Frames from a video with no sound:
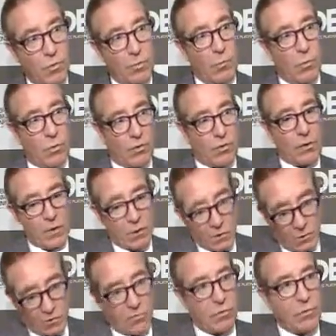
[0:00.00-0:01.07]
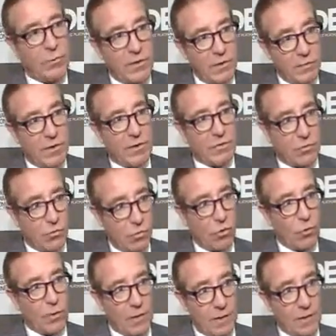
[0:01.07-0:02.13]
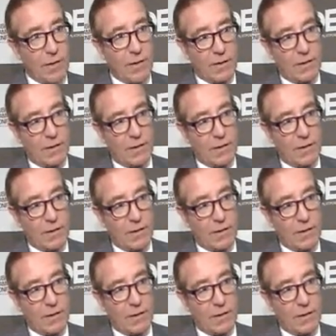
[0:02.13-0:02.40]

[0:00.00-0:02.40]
and more, consumer demand growing.